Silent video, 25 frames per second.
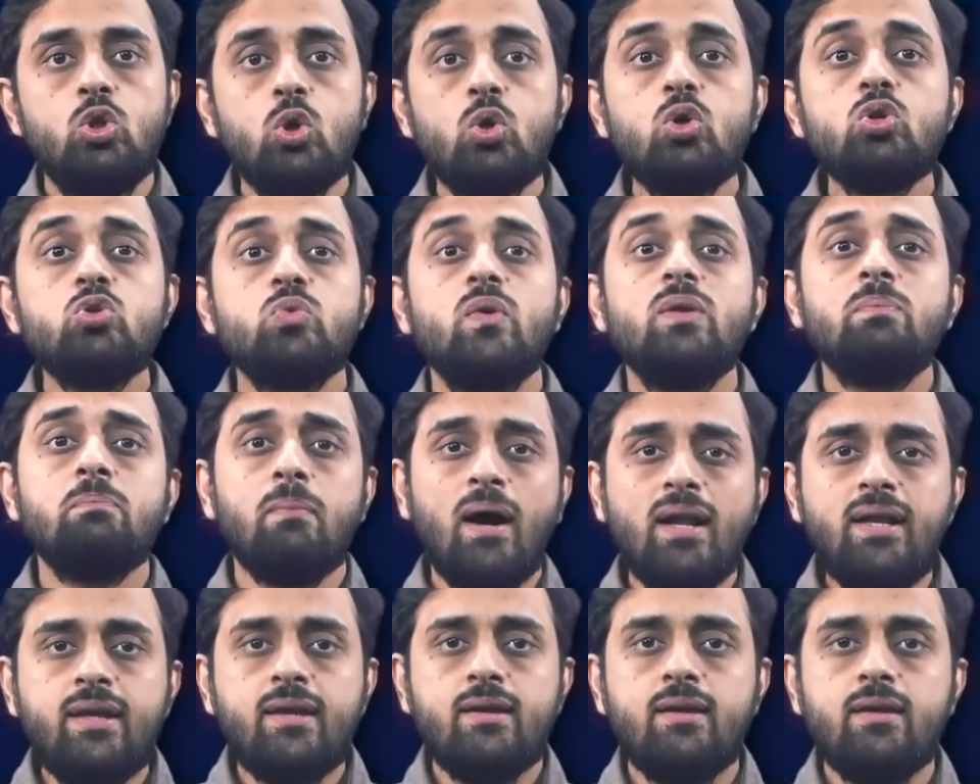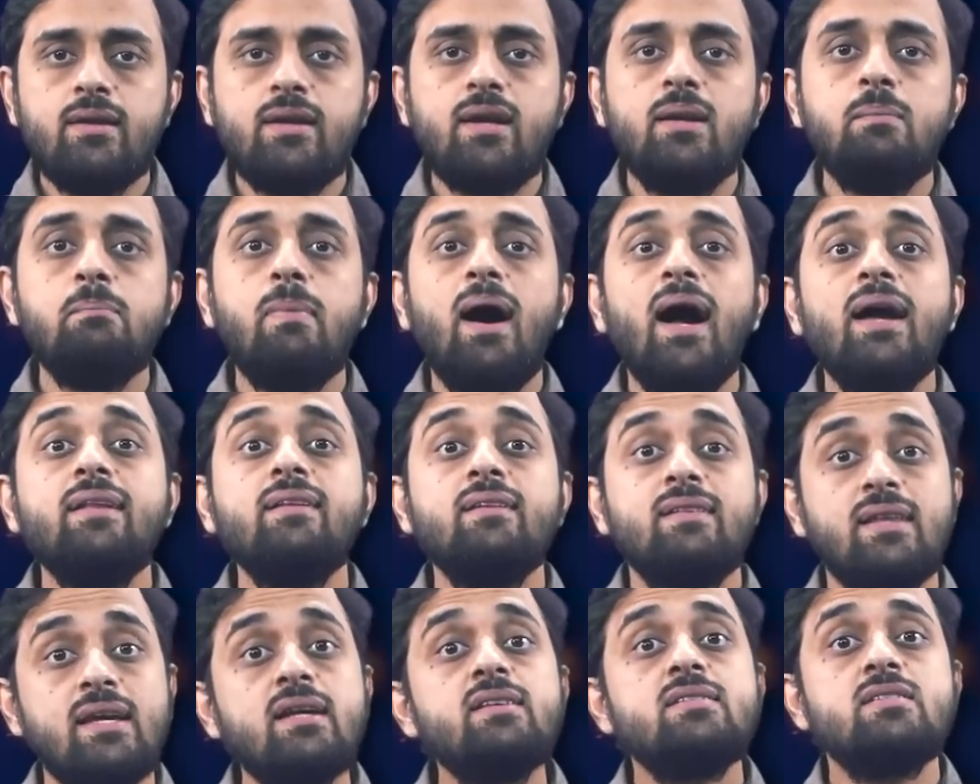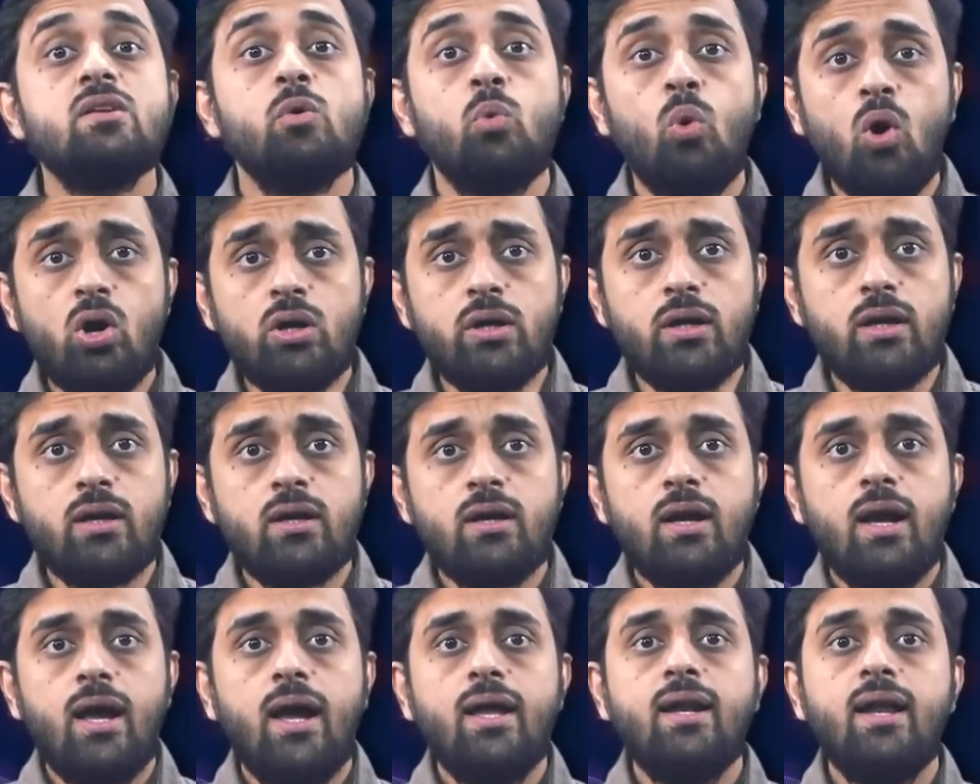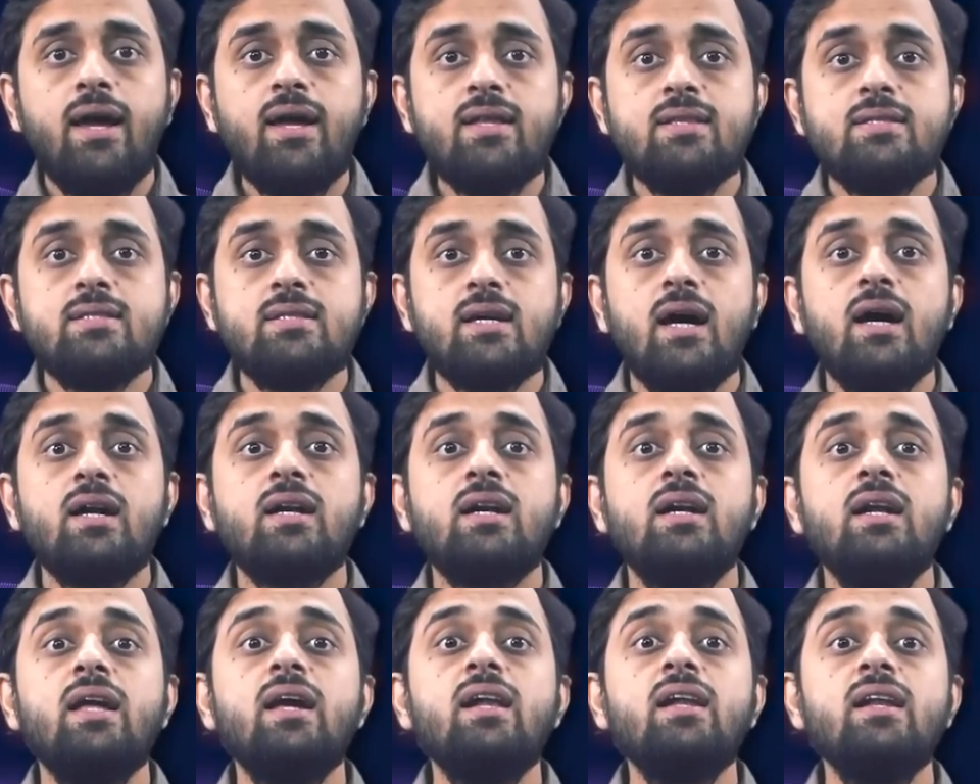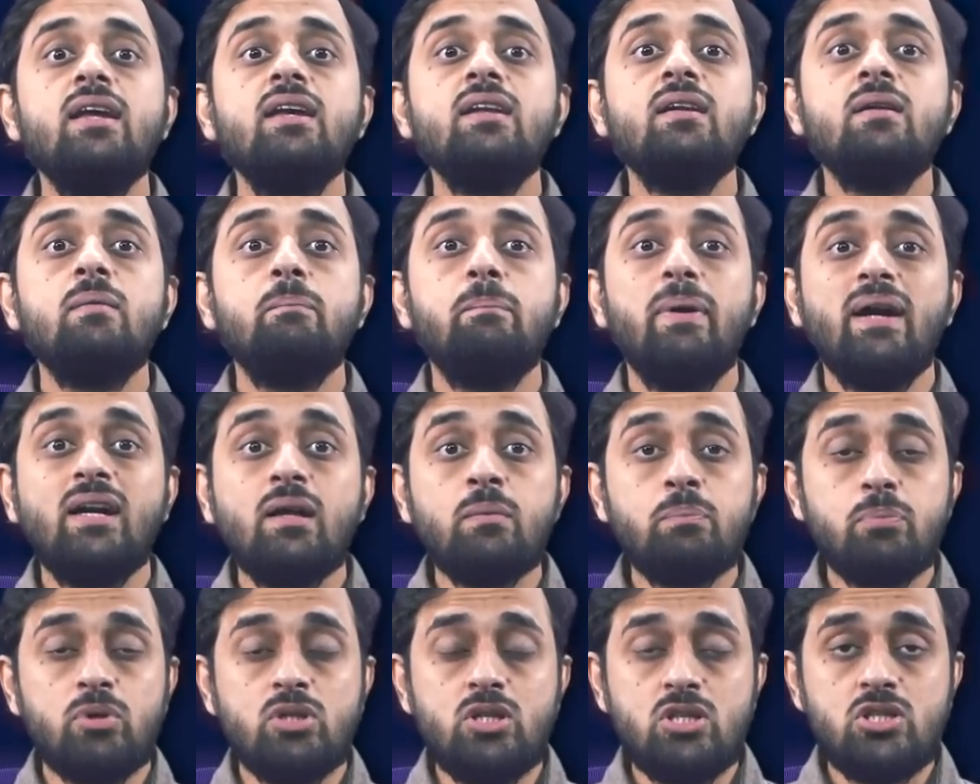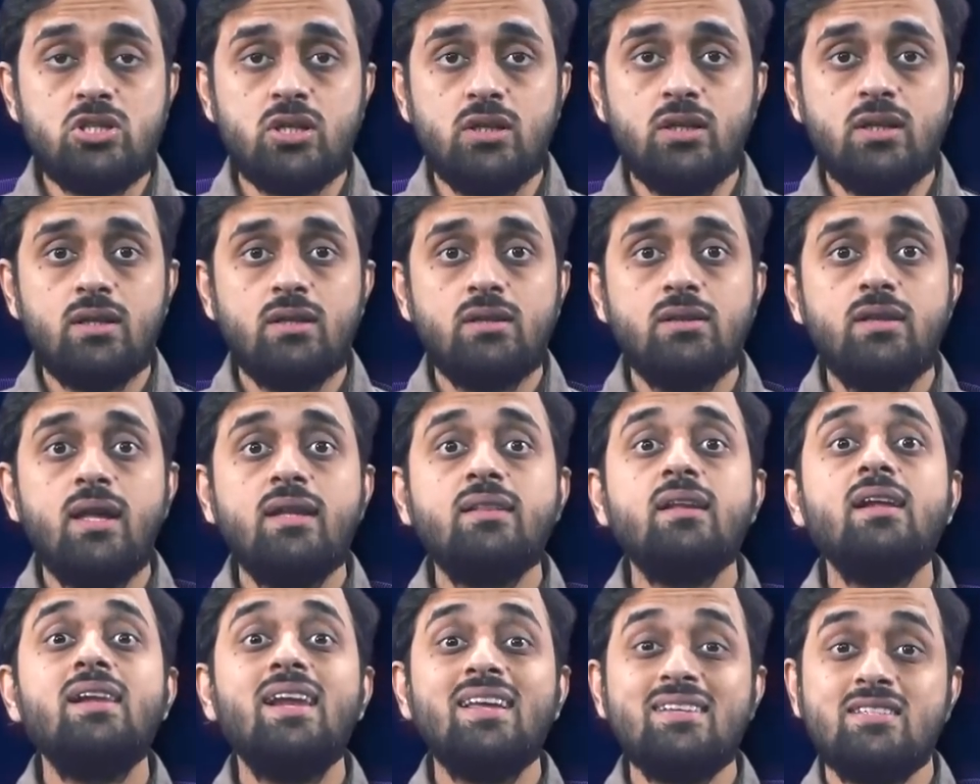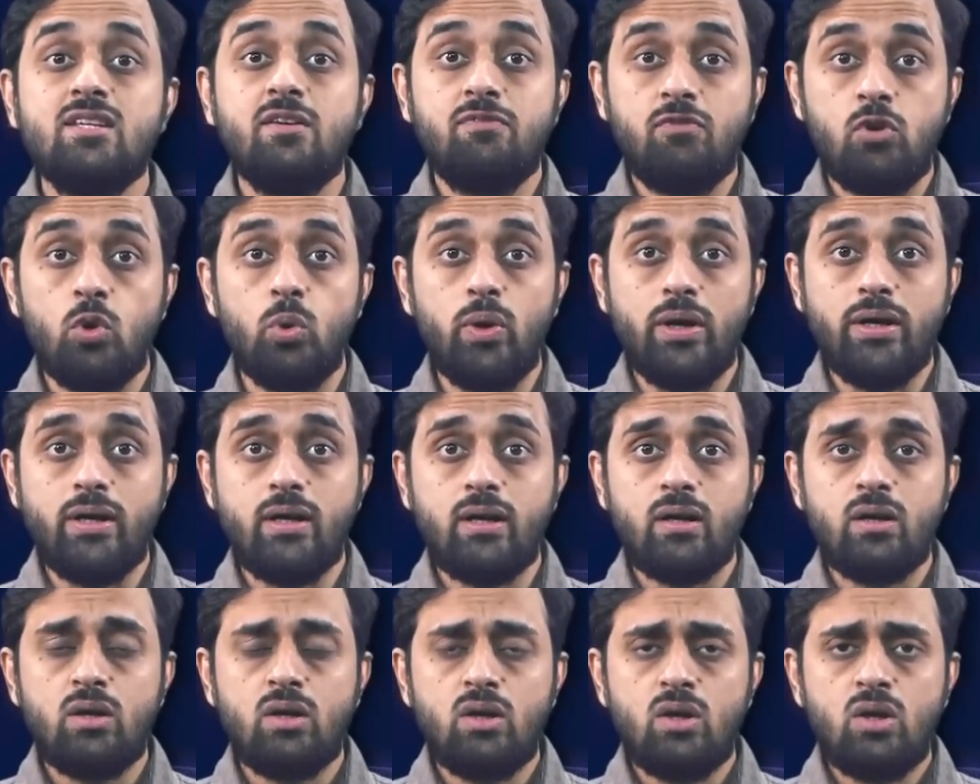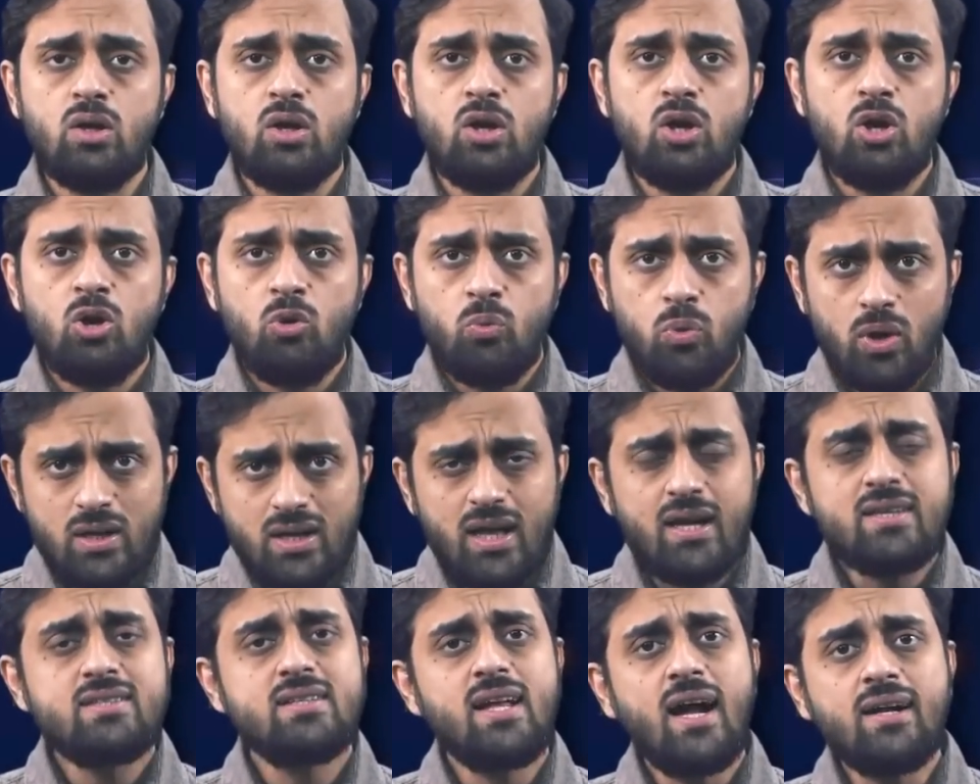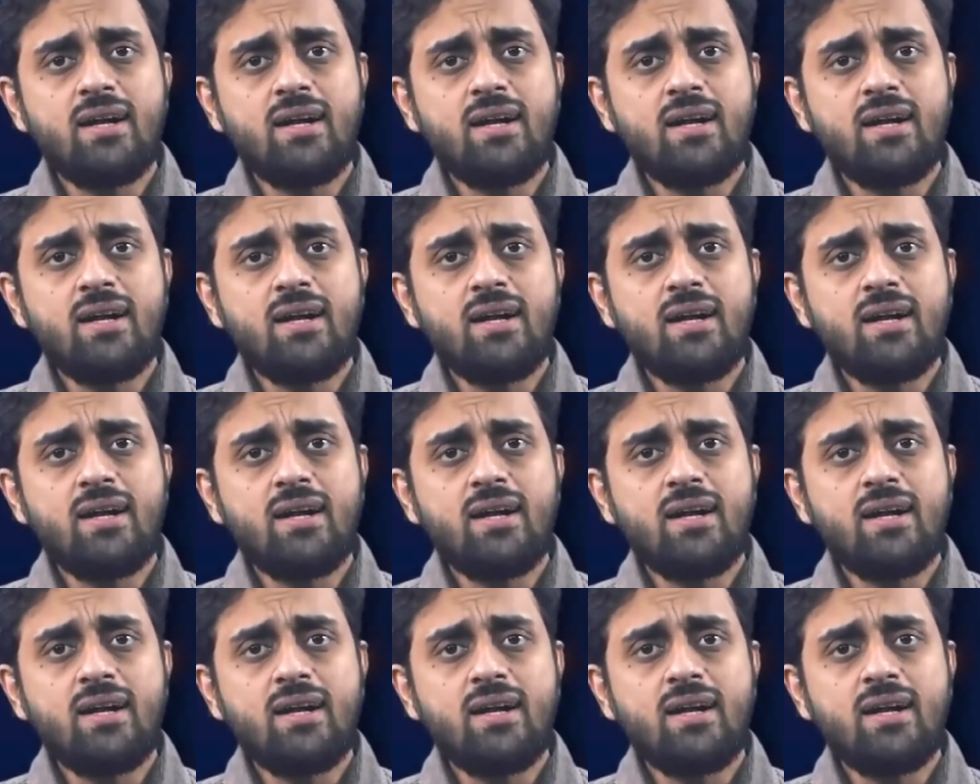those with money can buy the things they want and hence are clearly in a better position than the less affluent. What does